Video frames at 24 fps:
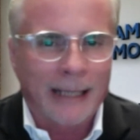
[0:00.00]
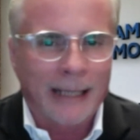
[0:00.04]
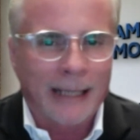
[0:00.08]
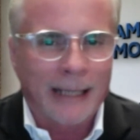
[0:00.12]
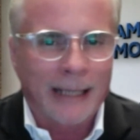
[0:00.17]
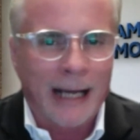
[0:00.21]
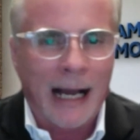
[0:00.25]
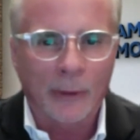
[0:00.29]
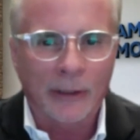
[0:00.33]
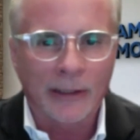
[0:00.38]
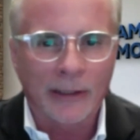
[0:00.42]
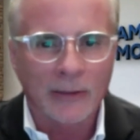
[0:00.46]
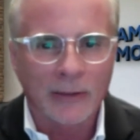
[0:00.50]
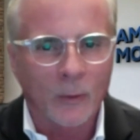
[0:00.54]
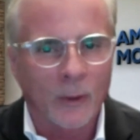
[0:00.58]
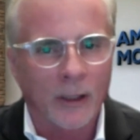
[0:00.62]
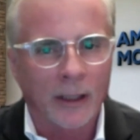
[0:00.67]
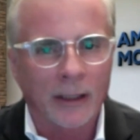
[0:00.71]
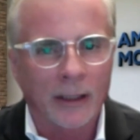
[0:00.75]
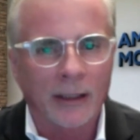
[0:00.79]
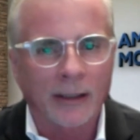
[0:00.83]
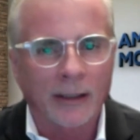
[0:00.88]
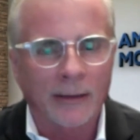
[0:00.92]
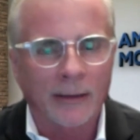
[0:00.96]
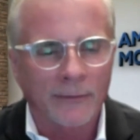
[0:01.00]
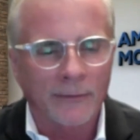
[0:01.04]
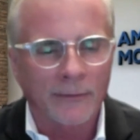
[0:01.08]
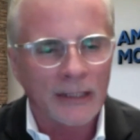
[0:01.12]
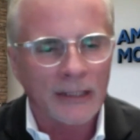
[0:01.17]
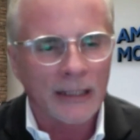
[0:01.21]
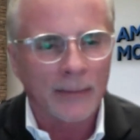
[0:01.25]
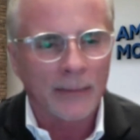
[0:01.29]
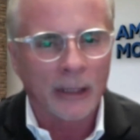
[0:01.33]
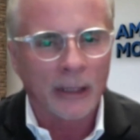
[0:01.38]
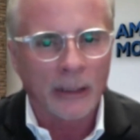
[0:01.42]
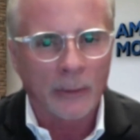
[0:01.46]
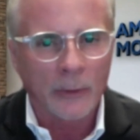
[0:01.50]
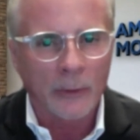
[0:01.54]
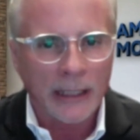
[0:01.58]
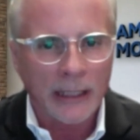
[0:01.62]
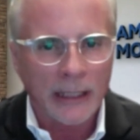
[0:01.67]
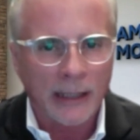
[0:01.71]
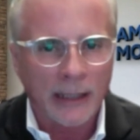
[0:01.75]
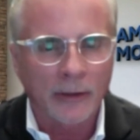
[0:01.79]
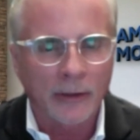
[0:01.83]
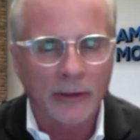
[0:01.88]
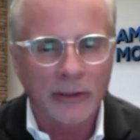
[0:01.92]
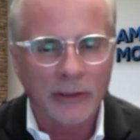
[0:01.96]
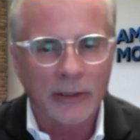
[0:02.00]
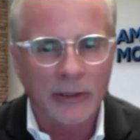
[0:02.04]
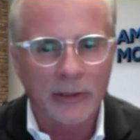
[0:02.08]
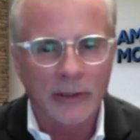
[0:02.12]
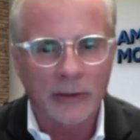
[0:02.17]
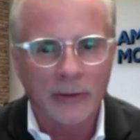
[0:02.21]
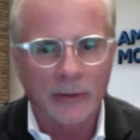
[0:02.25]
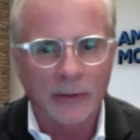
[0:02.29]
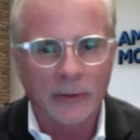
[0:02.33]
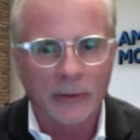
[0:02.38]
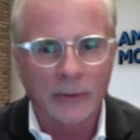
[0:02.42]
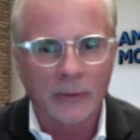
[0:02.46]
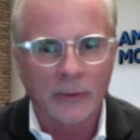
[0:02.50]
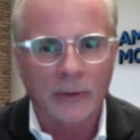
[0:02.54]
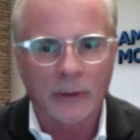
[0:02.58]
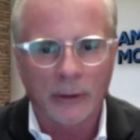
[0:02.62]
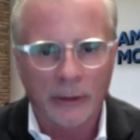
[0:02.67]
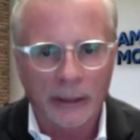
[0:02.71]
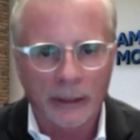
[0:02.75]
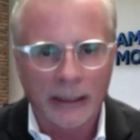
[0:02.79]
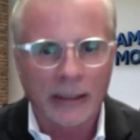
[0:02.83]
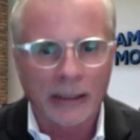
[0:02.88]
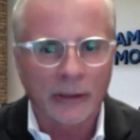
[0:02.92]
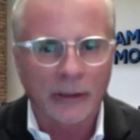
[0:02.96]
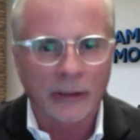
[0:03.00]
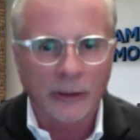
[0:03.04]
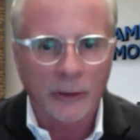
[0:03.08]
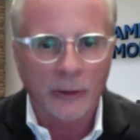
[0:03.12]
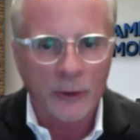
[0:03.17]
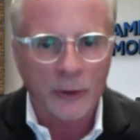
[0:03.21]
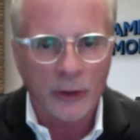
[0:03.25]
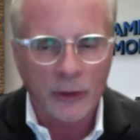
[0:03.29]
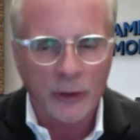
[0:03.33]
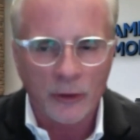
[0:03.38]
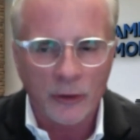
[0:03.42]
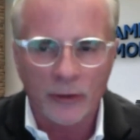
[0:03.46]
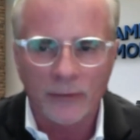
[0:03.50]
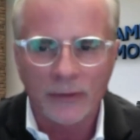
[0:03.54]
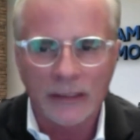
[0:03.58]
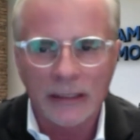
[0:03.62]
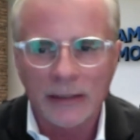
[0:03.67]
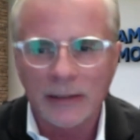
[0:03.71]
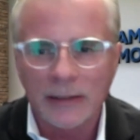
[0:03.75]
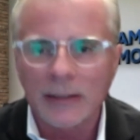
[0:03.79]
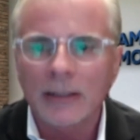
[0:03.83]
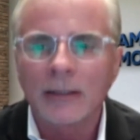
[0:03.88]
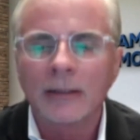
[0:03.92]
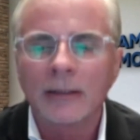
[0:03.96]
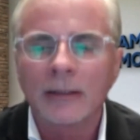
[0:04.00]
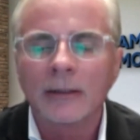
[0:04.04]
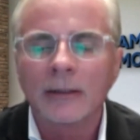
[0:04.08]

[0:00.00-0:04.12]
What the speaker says: how would this work if somebody was able to or needed to use your services?